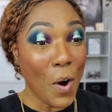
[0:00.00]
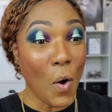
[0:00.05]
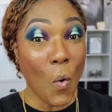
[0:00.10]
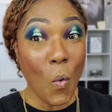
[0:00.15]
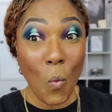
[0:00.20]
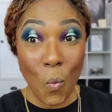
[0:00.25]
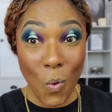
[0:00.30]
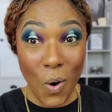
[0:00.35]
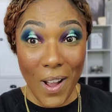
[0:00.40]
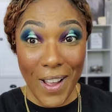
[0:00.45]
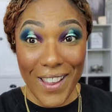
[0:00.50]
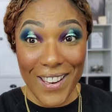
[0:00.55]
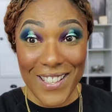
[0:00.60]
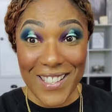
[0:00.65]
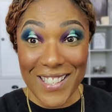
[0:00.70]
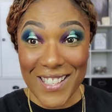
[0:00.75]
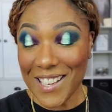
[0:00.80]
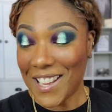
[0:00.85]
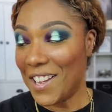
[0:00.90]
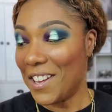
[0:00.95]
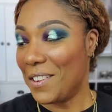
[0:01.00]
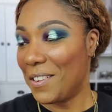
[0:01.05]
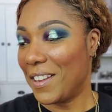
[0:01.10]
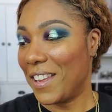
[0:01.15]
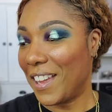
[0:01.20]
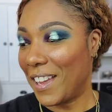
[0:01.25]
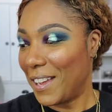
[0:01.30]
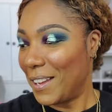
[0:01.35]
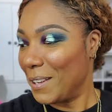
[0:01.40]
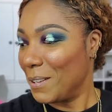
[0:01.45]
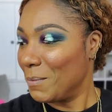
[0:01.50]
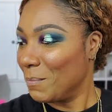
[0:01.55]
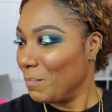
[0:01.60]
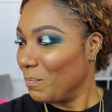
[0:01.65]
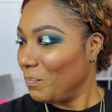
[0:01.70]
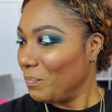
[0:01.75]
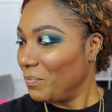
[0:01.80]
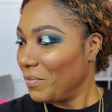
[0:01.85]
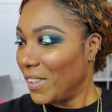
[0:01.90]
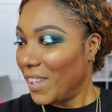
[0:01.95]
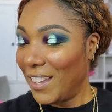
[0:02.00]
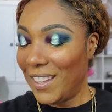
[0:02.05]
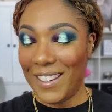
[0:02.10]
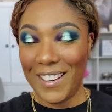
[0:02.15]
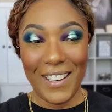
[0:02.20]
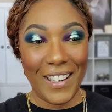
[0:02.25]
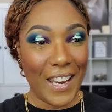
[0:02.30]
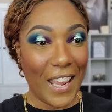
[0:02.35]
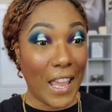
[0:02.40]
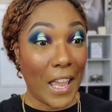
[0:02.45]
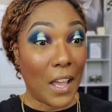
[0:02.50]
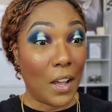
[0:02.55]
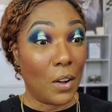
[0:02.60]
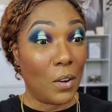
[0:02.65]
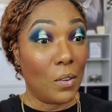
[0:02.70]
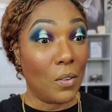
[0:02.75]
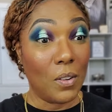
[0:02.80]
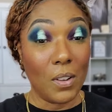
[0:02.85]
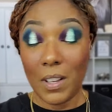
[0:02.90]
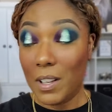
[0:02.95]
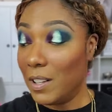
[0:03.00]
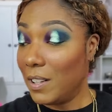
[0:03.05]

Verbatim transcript: What? Okay. Now,